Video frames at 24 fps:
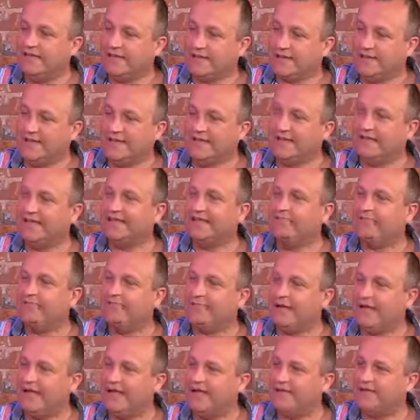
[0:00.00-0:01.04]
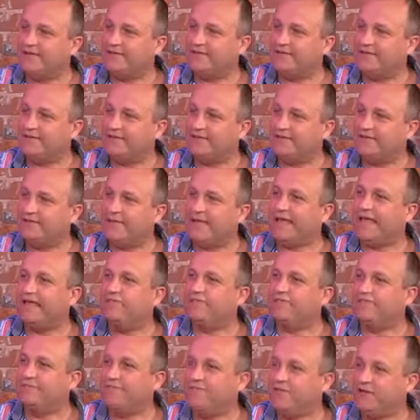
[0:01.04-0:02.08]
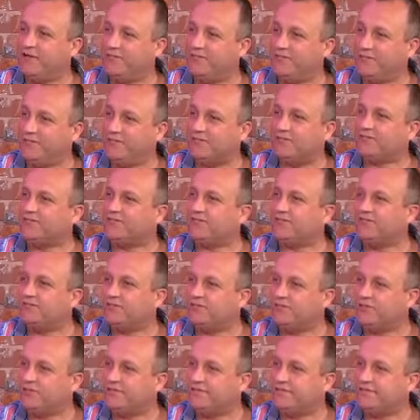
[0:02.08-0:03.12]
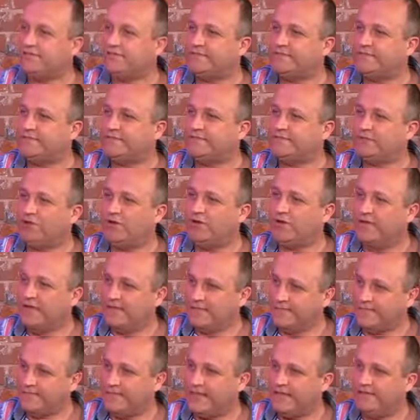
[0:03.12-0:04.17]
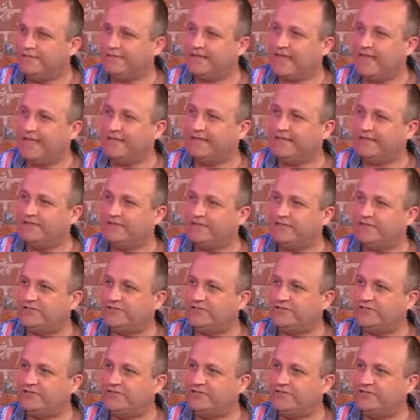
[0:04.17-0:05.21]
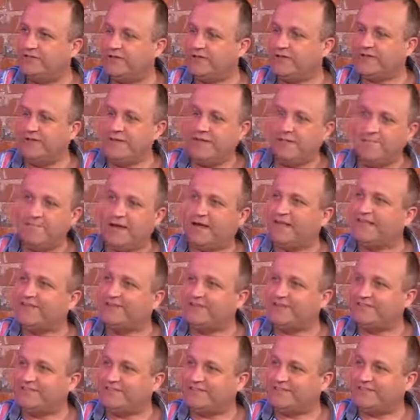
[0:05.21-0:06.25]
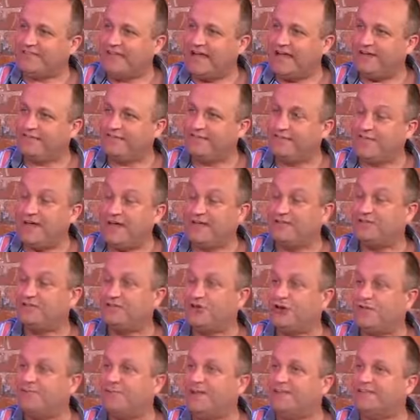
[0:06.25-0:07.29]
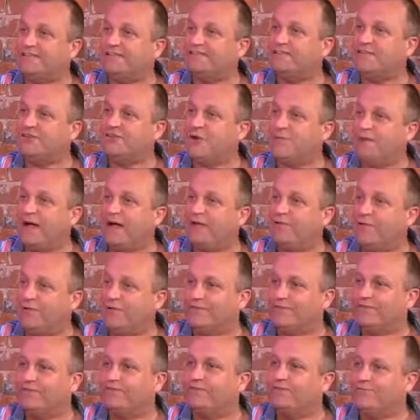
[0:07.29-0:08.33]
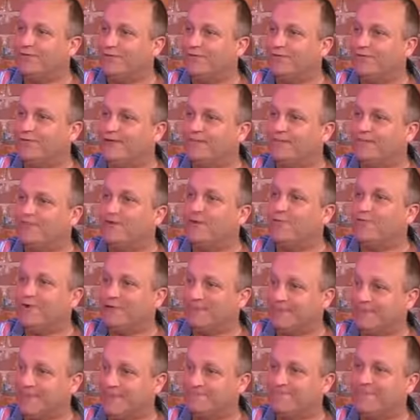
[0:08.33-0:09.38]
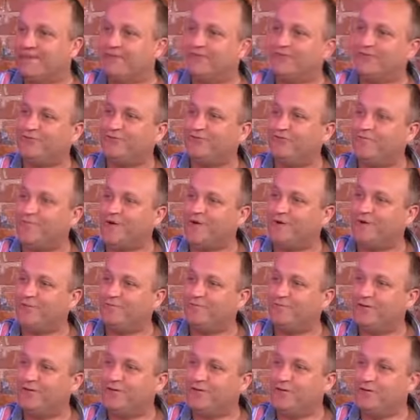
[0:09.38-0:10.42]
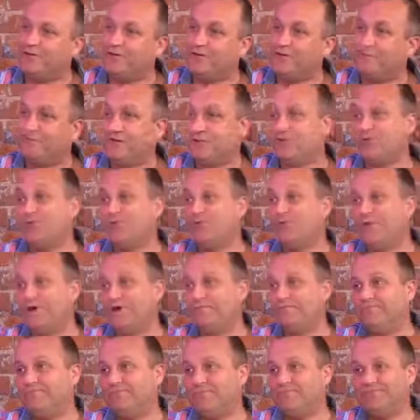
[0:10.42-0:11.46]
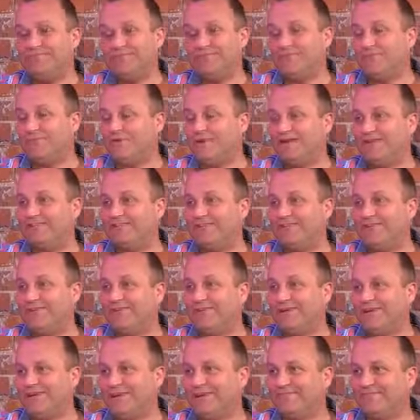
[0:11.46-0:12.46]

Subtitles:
linking in with partners, making referrals to children's services or safeguarding issues, managing staff. My job isn't the job I wanted 4 years ago when I set Mancunian Way up. But do you know what? Someone has to do it.